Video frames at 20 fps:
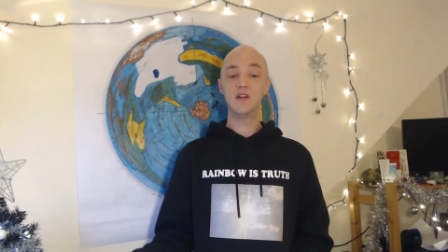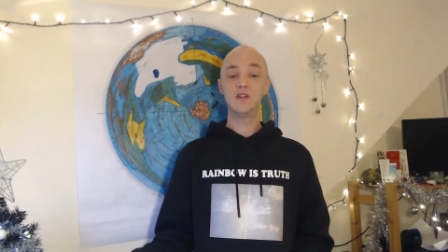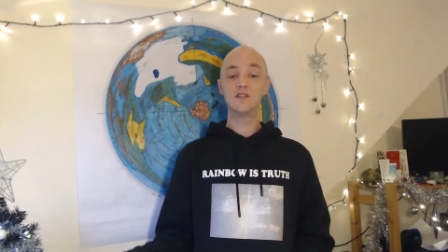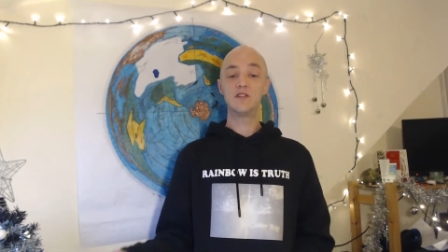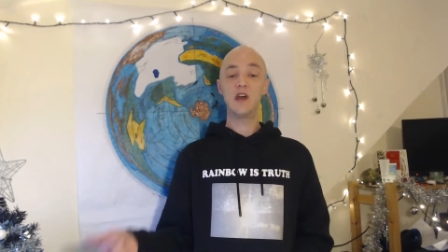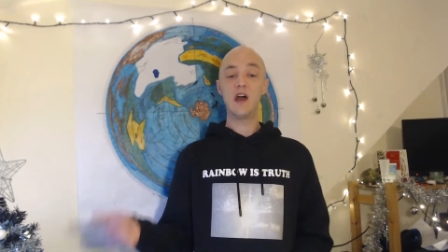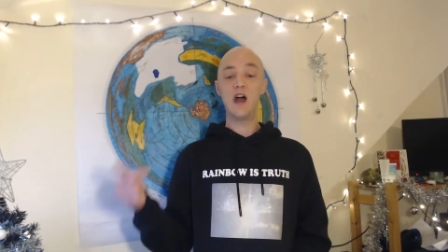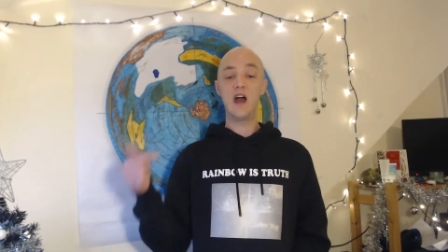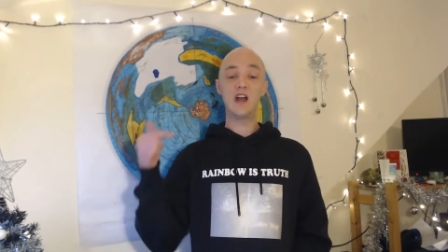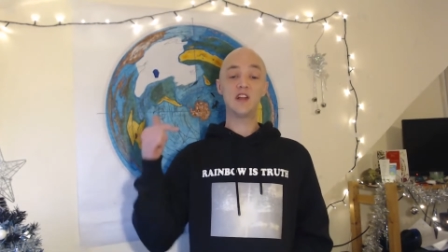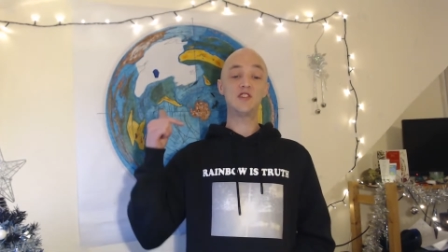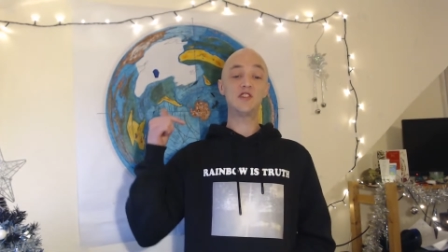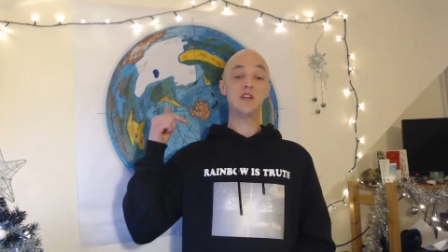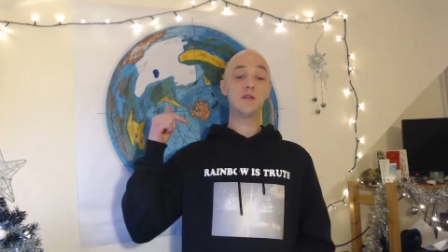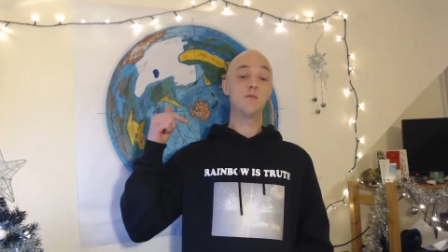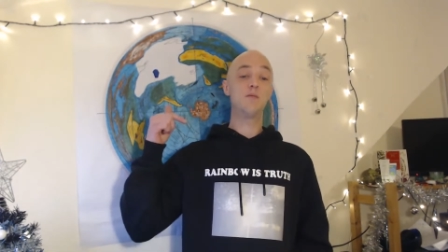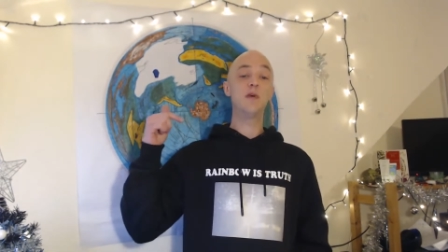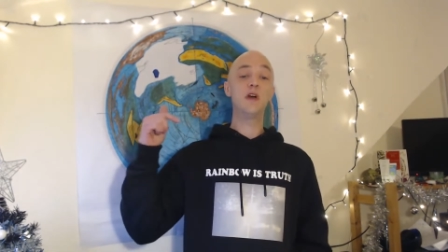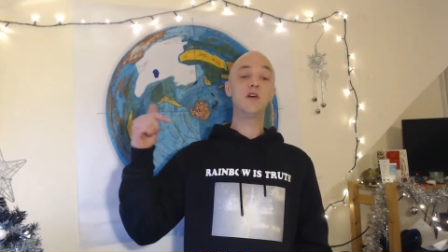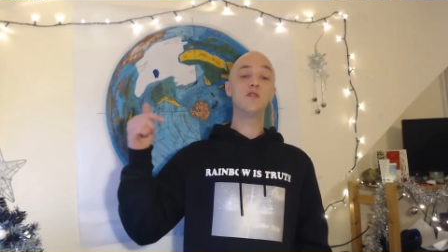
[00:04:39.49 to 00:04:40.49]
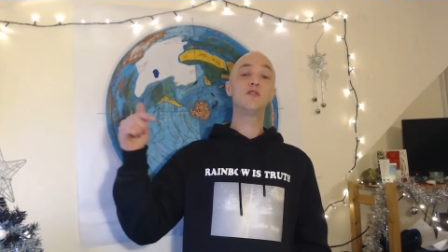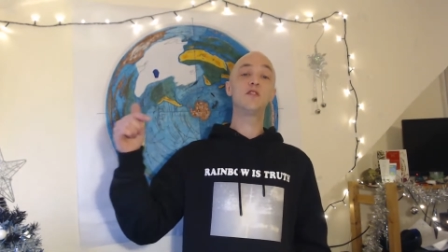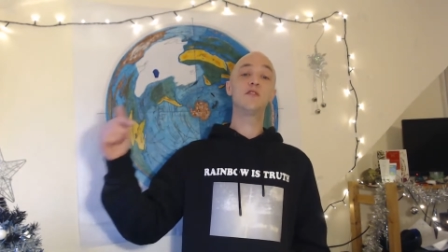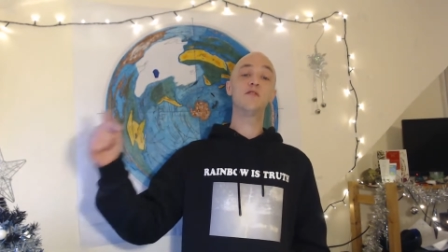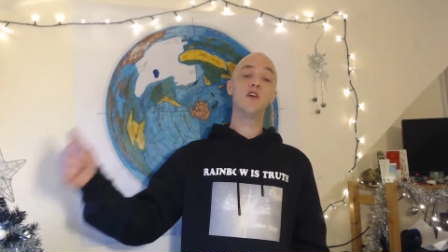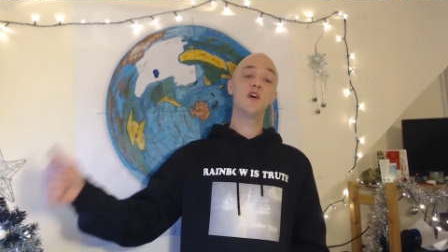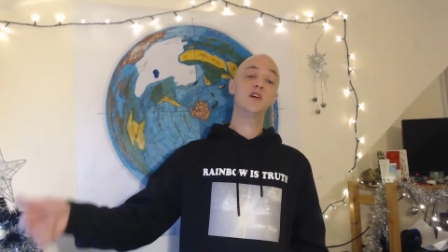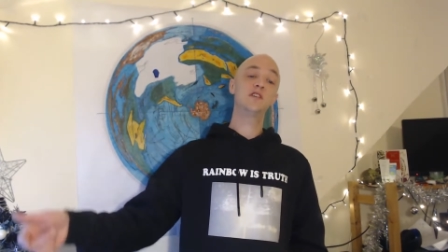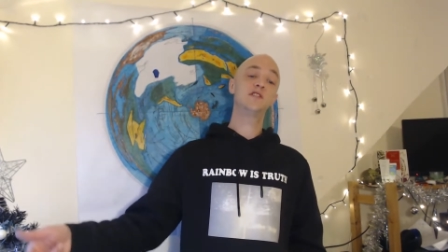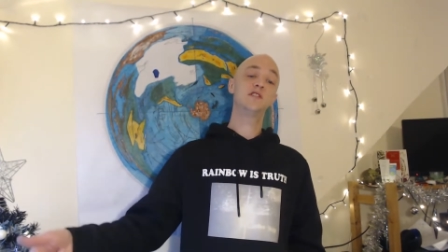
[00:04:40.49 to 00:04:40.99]
to actually build
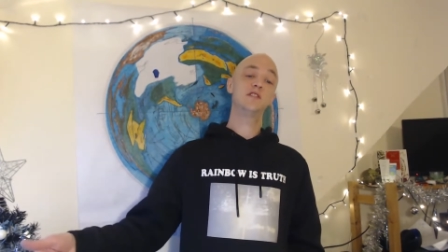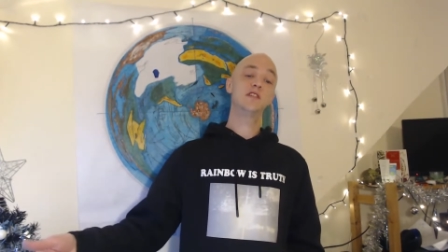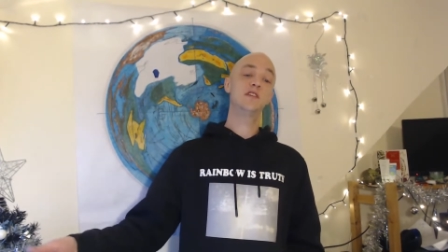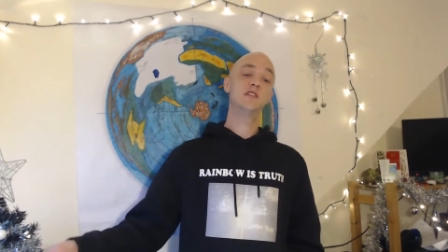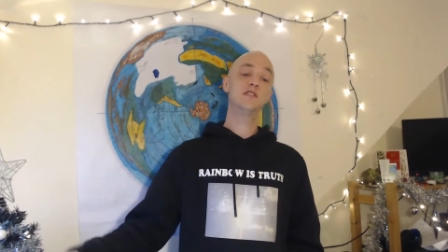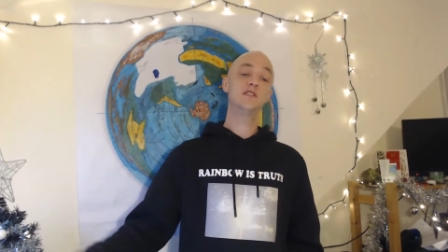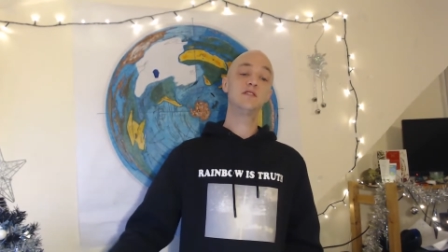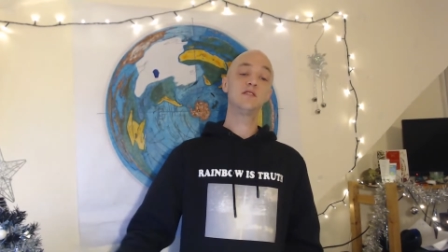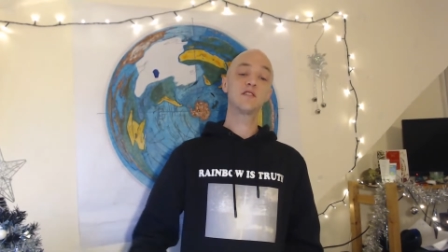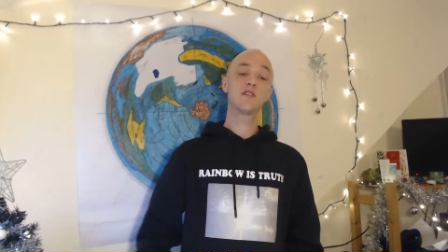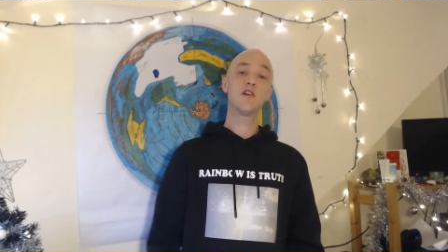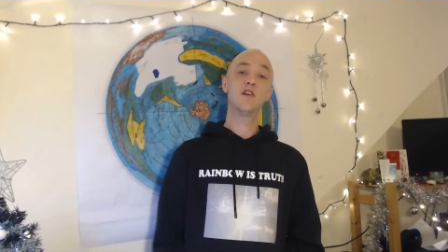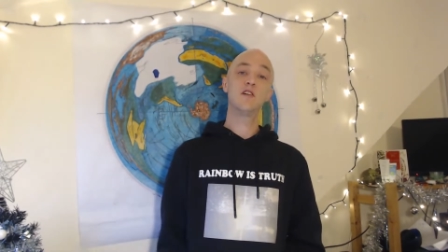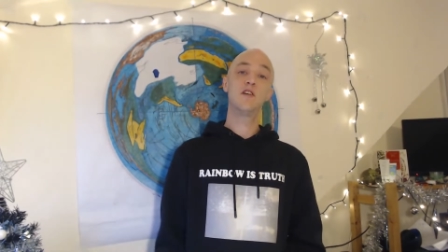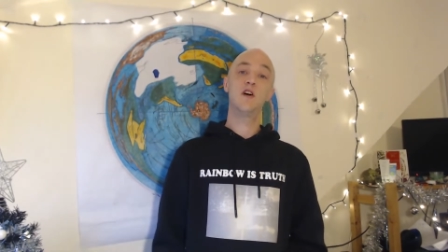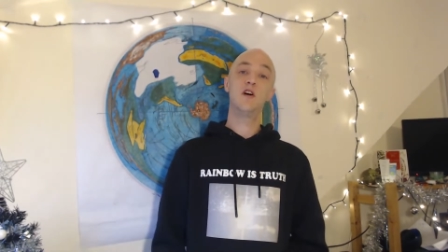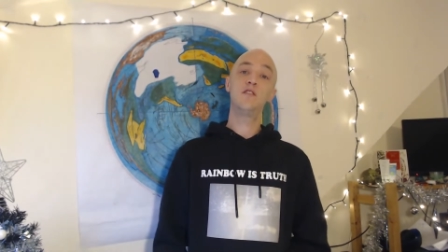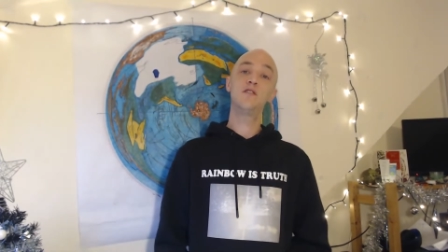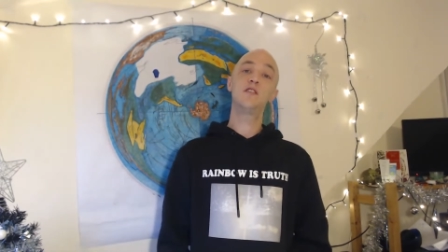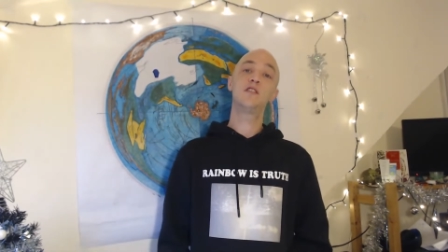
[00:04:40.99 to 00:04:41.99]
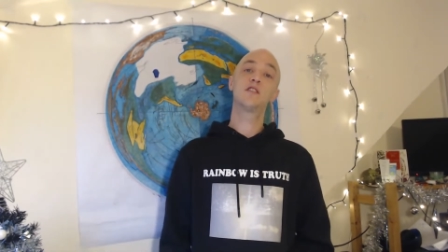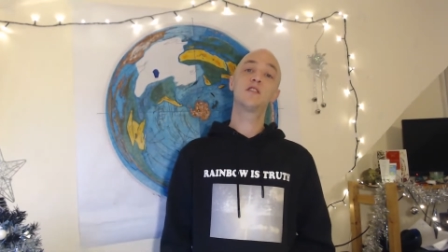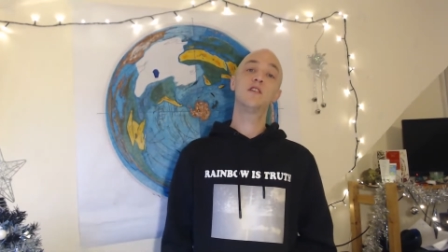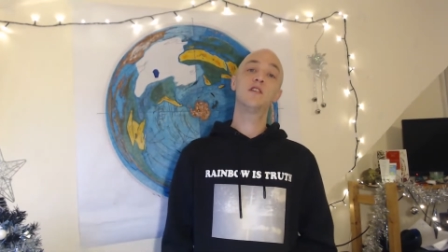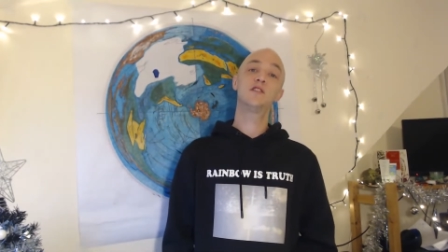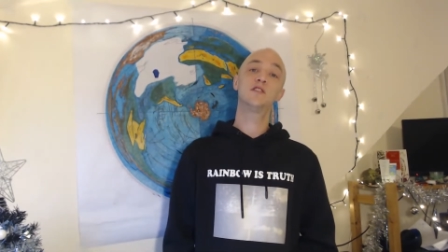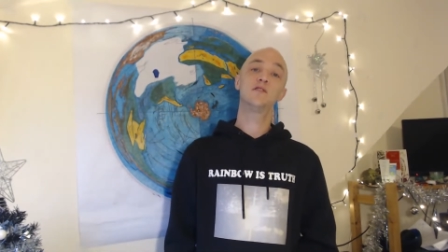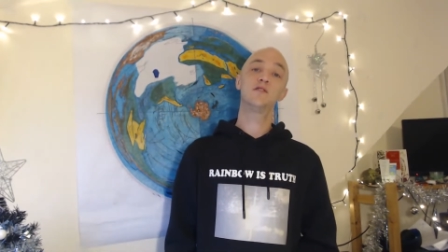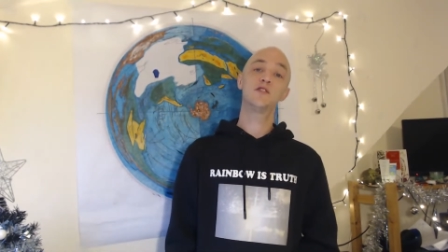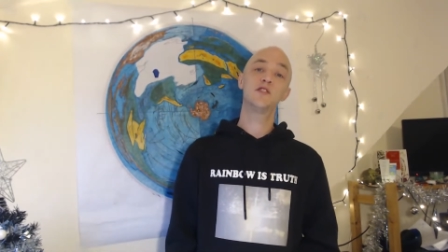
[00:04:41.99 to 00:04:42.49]
devices under the
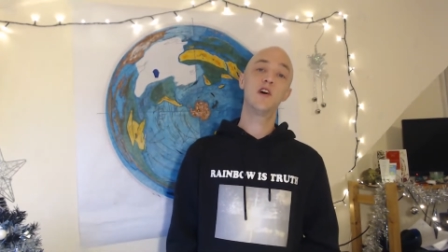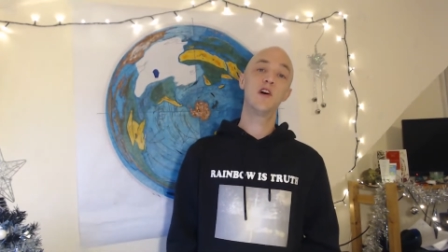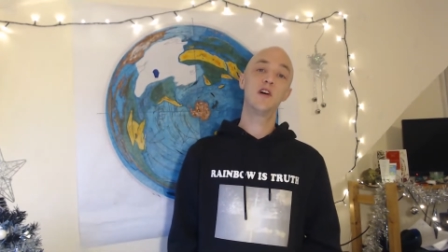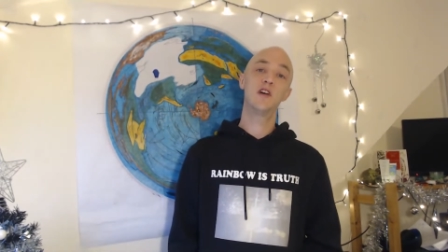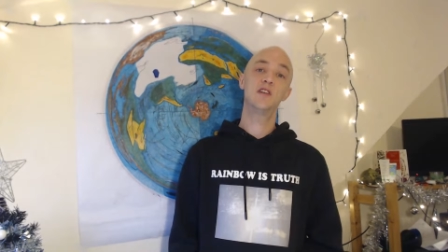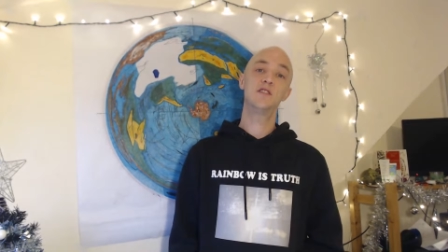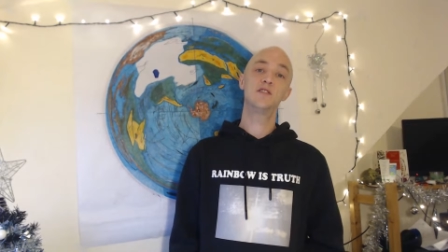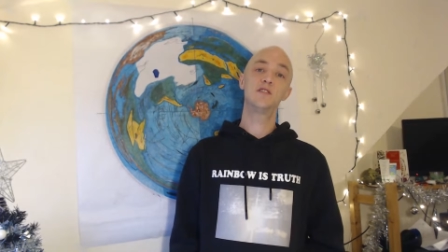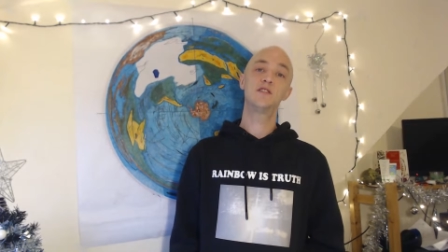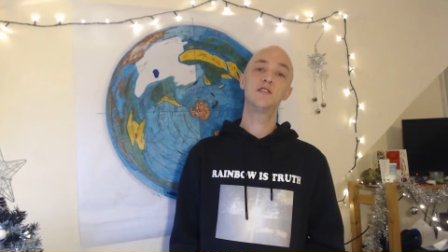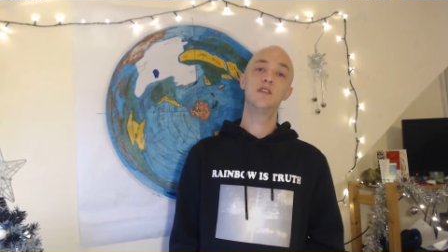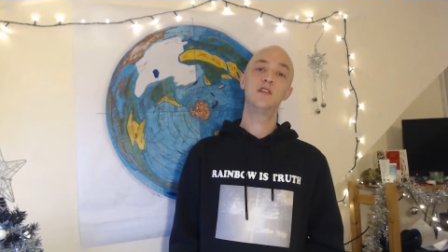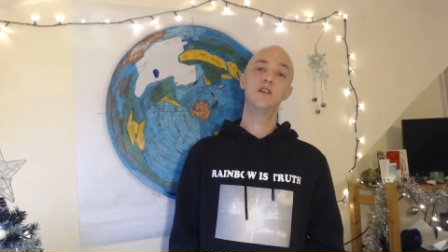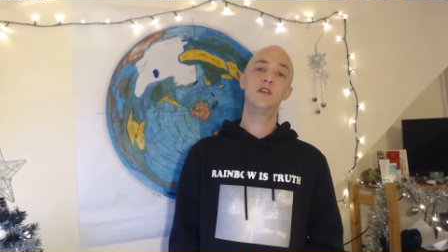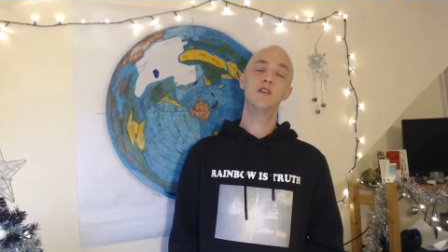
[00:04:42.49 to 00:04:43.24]
guise of science